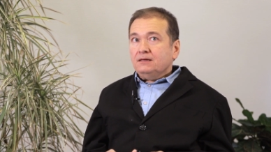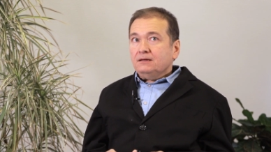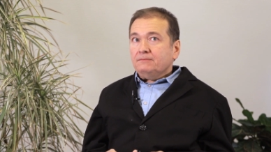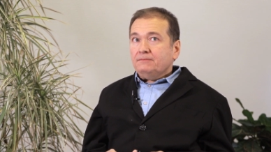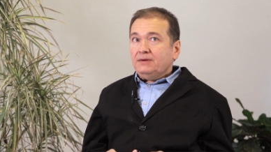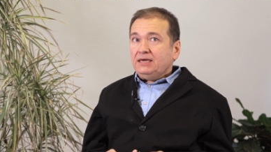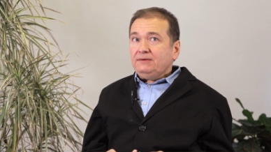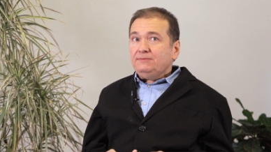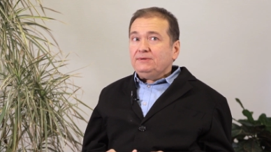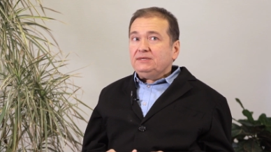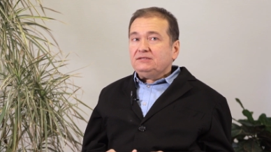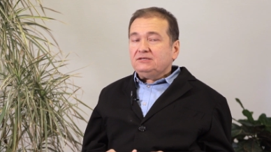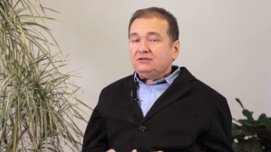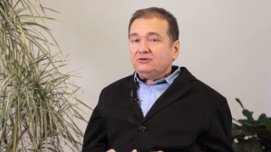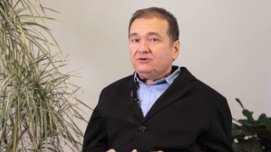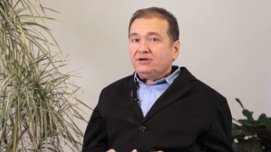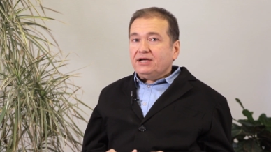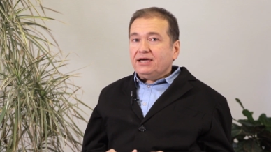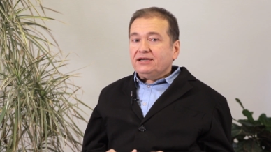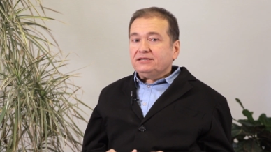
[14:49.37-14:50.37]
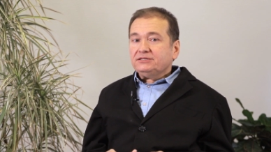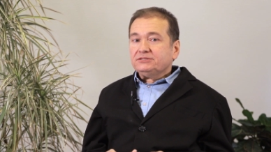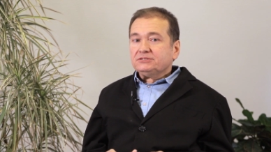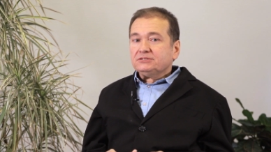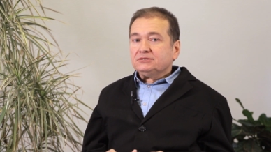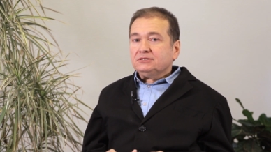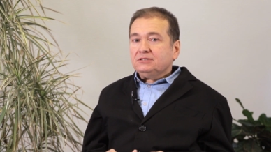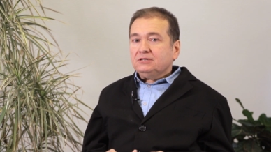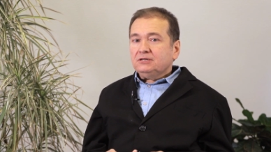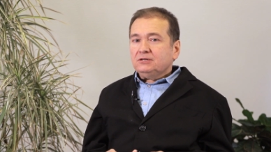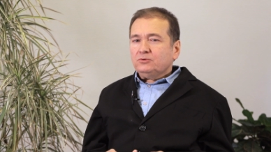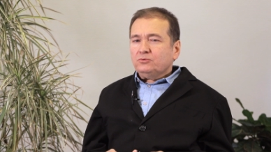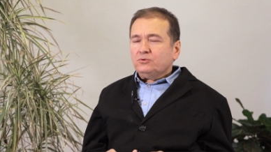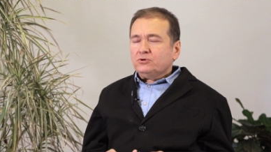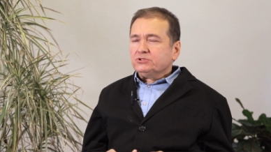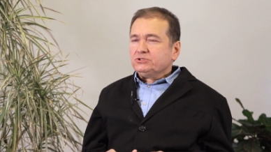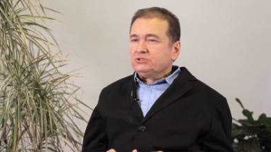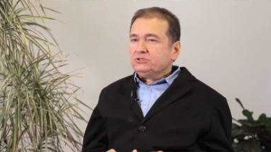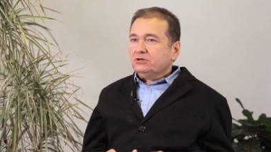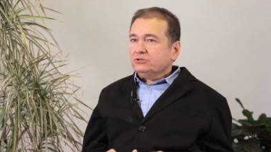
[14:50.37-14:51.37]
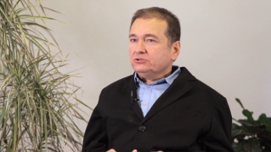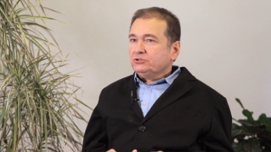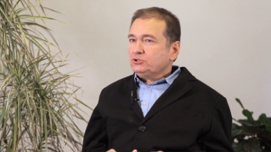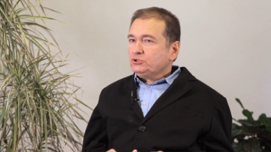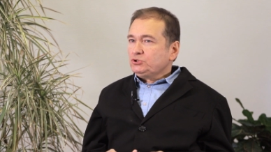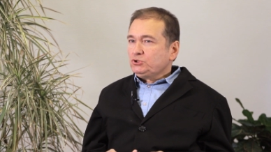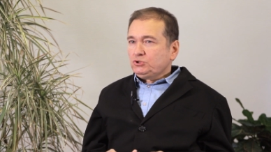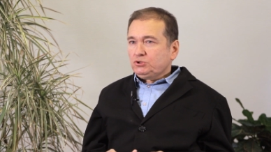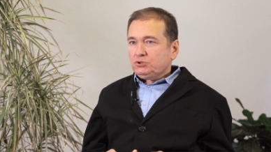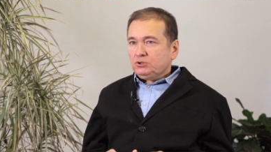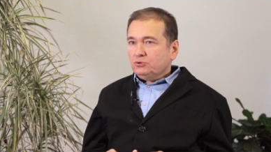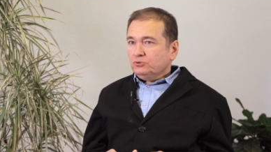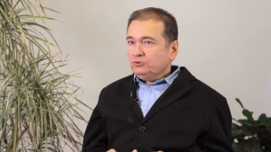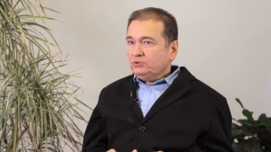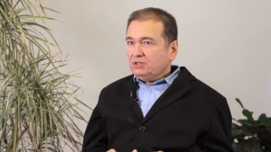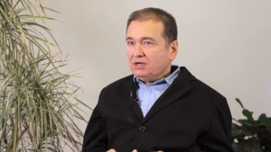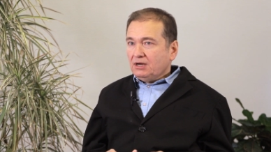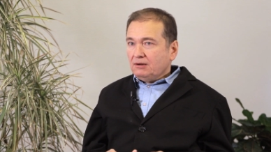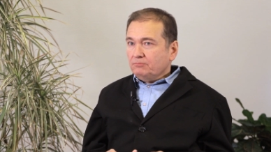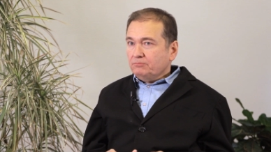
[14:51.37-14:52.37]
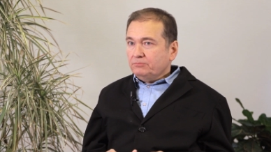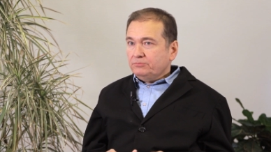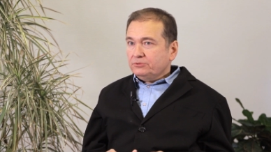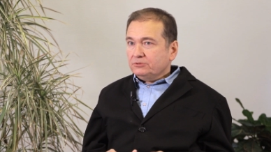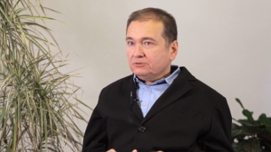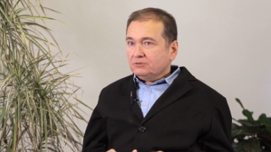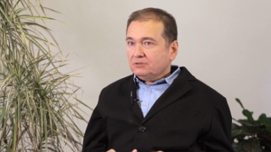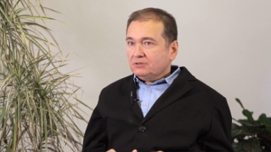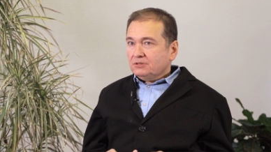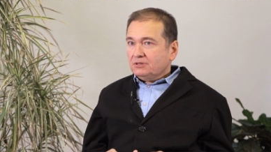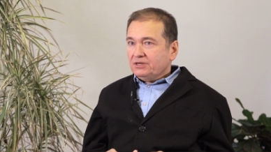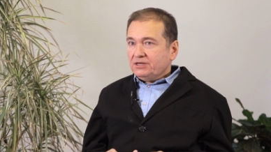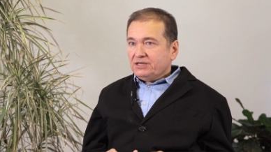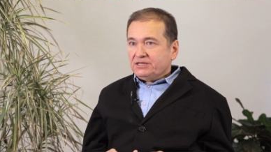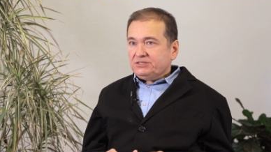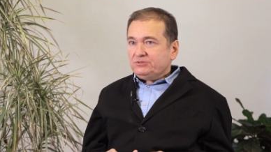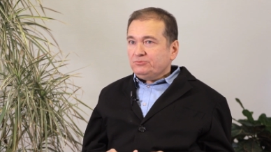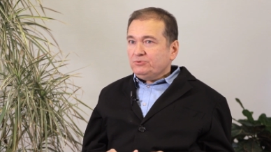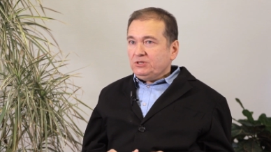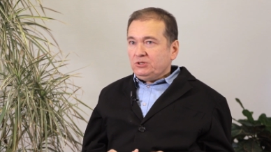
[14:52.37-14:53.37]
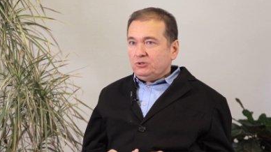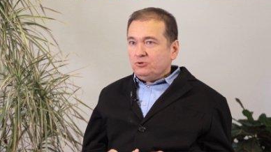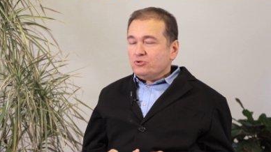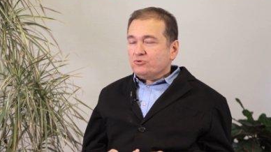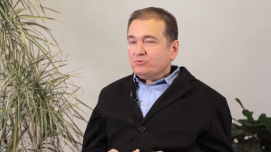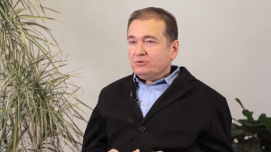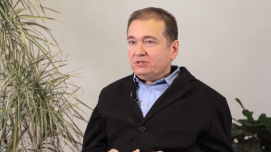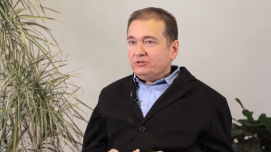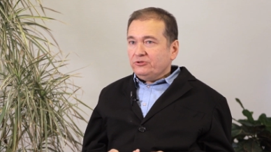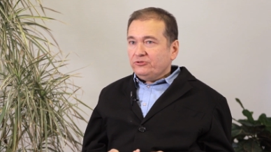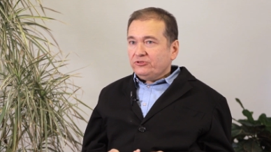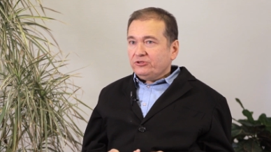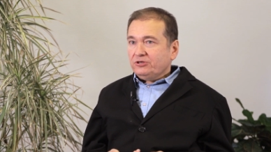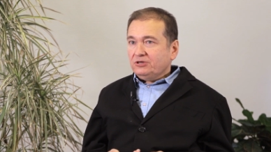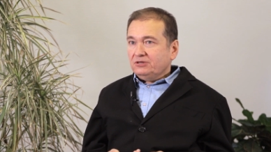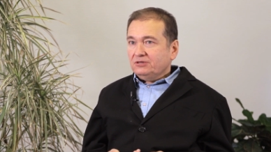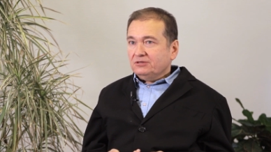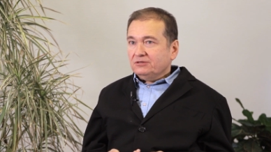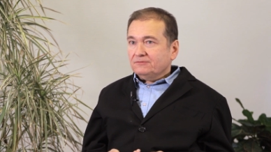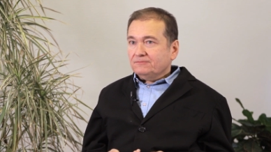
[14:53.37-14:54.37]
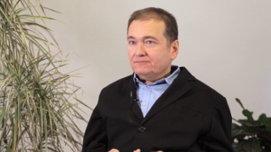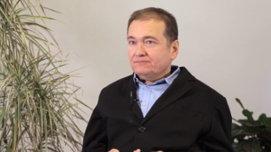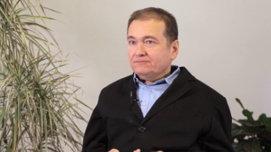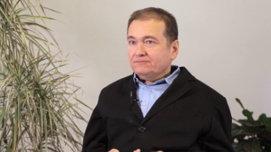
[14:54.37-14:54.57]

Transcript: Maybe T-Rex was not so dumb as we usually think.